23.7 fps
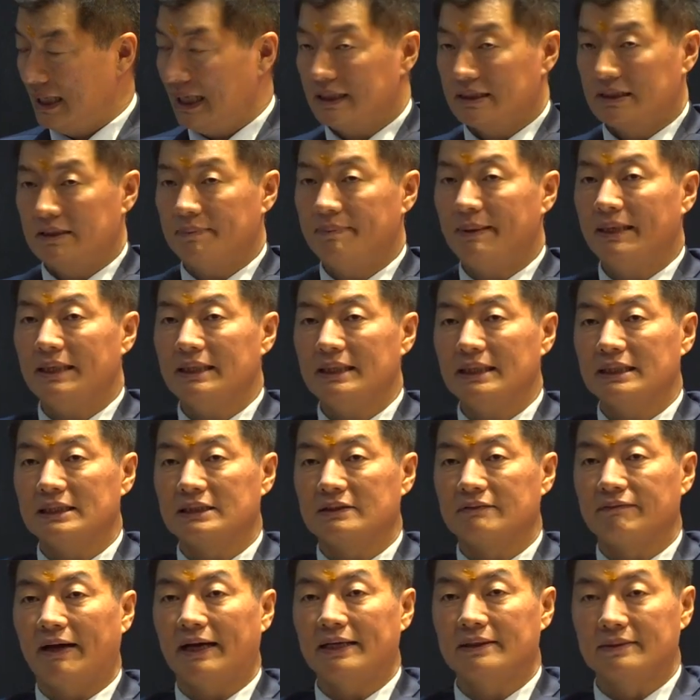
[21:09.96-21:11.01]
And Tibet
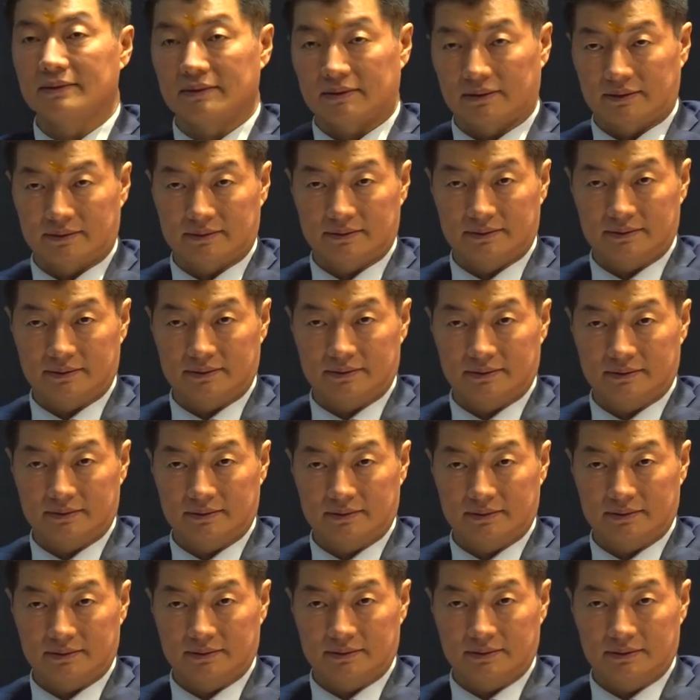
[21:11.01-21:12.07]
is vital
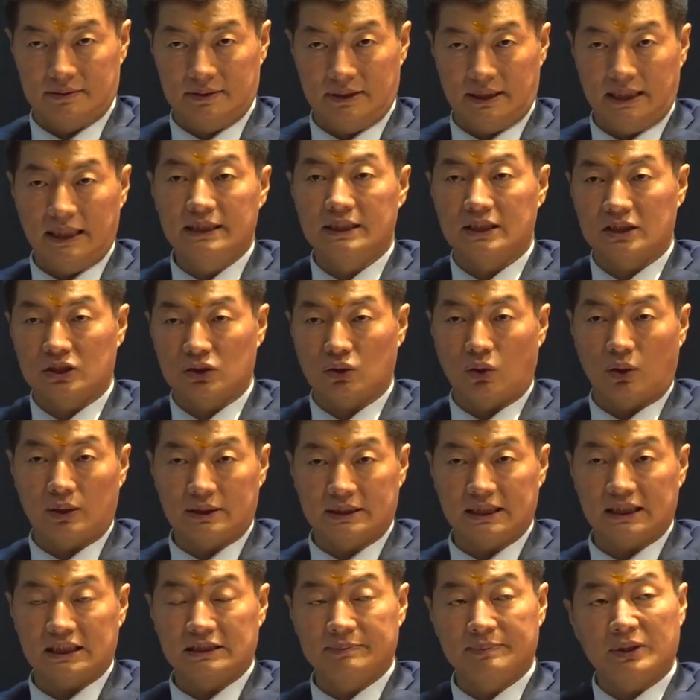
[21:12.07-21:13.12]
in this
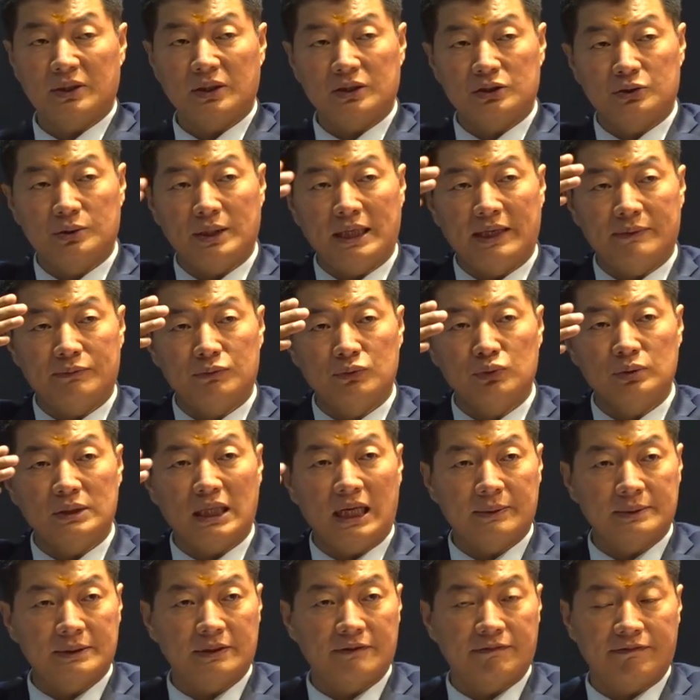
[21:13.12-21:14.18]
context because we have
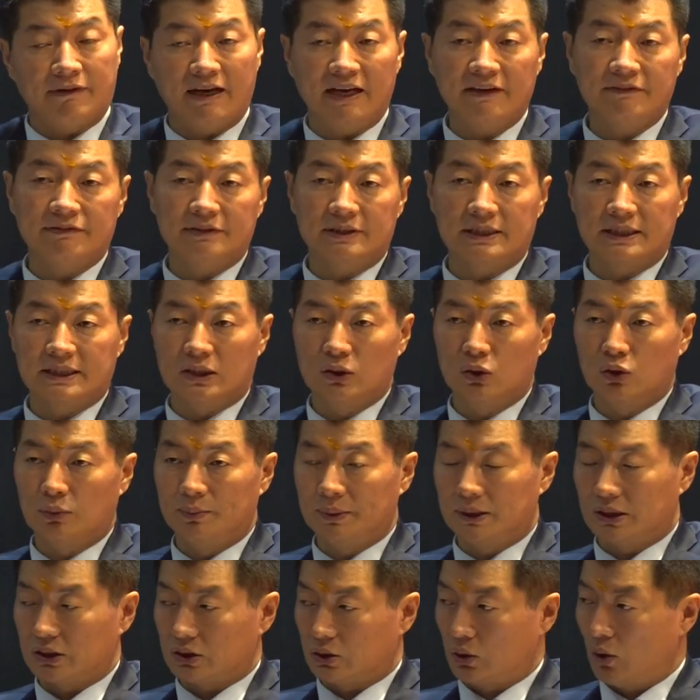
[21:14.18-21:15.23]
2,500
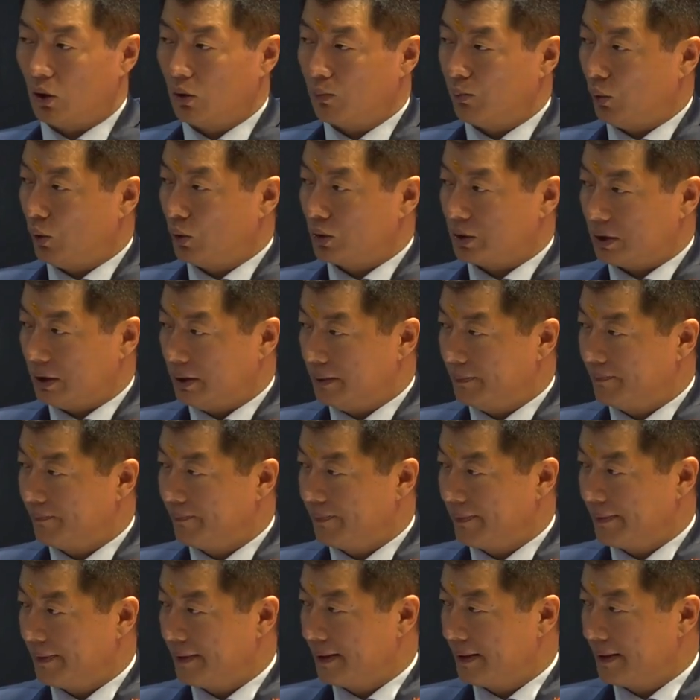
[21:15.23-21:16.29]
kilometers long border
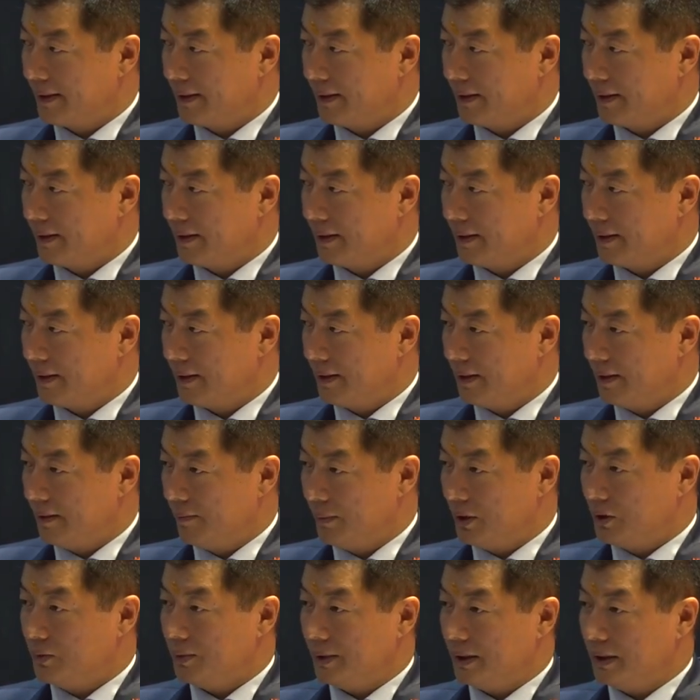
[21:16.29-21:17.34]

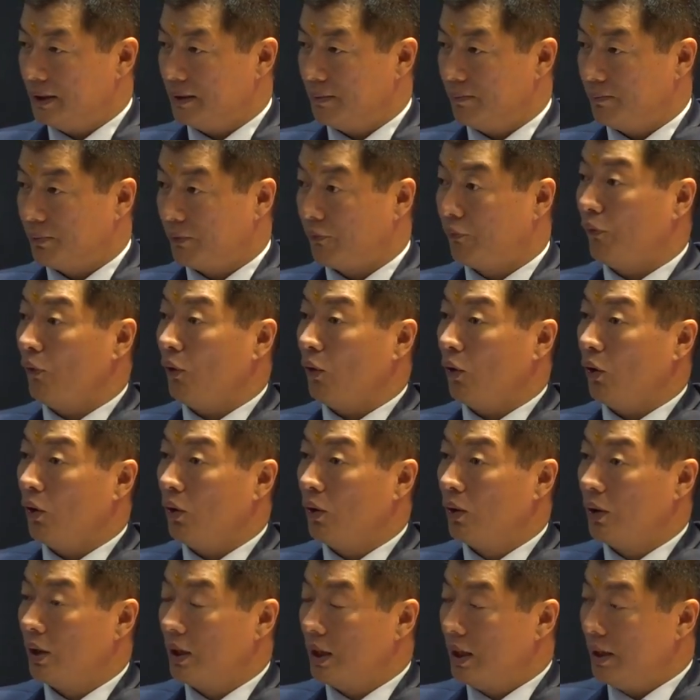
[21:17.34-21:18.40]
between
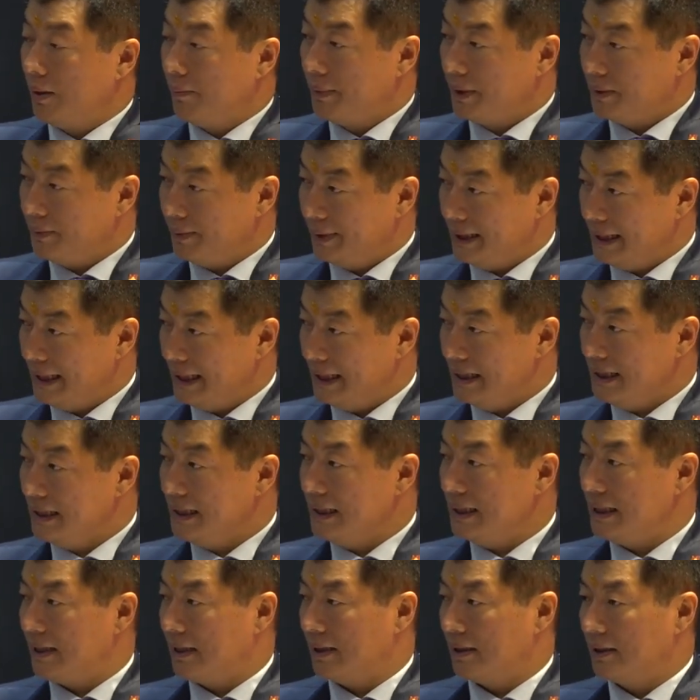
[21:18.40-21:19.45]

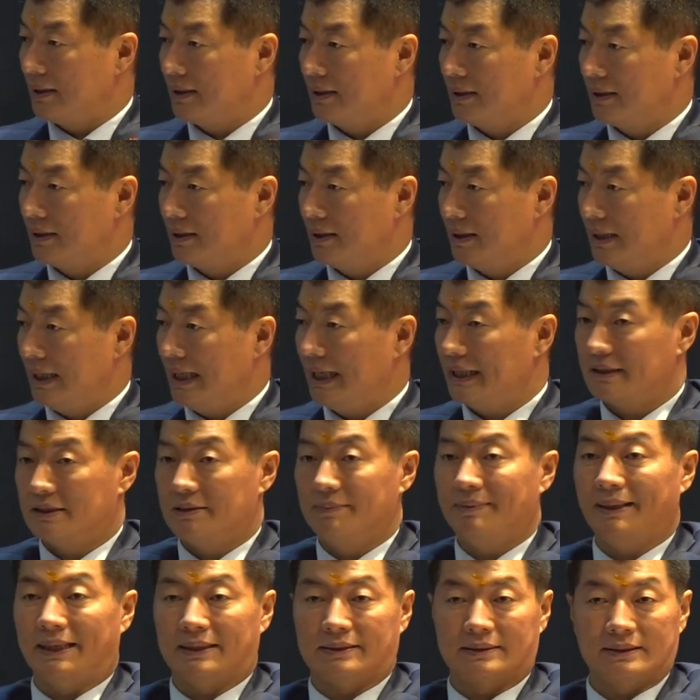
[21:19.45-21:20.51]
India and
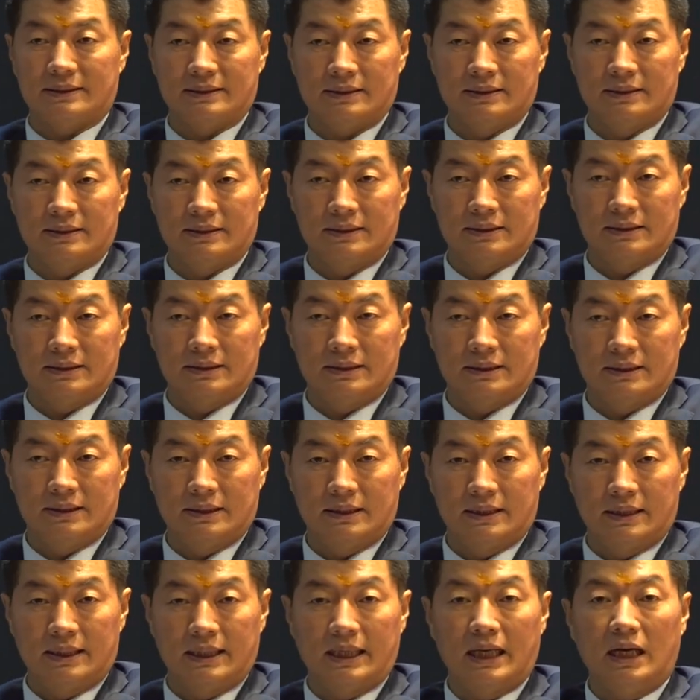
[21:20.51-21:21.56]
Tibet,
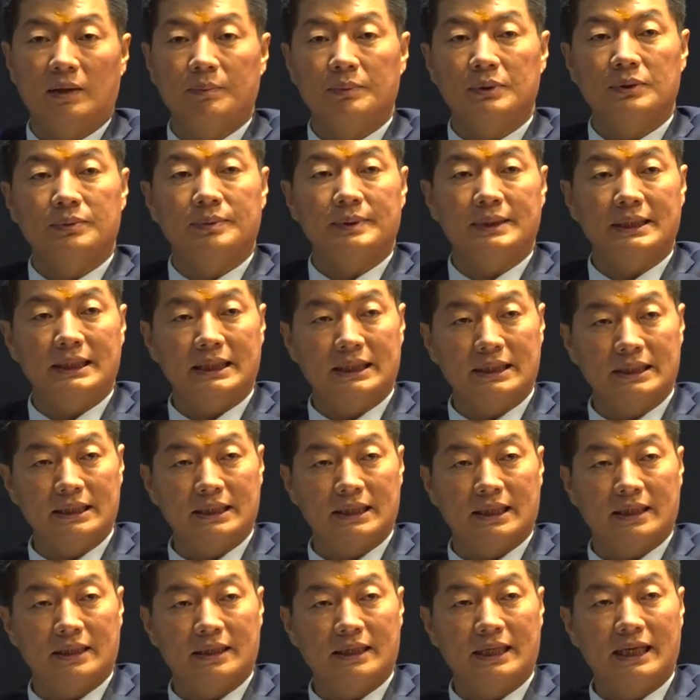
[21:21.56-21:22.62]
now between
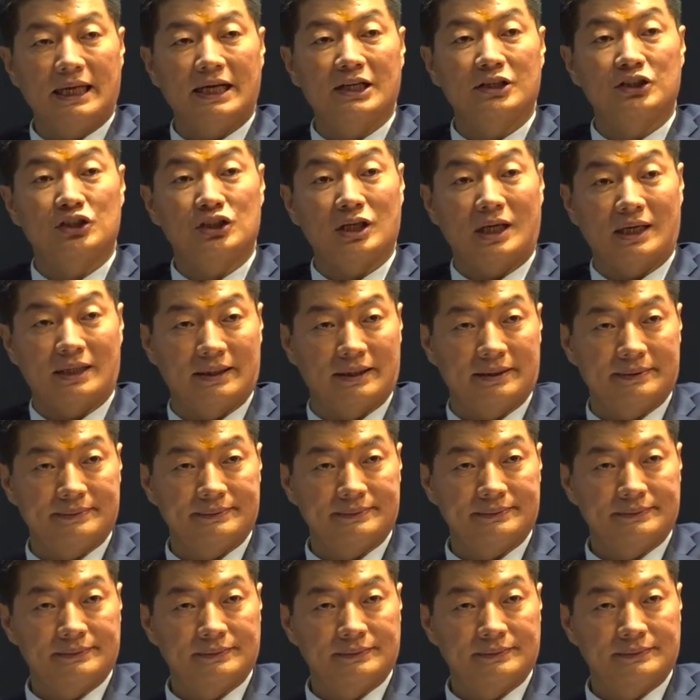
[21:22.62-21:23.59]
India and China.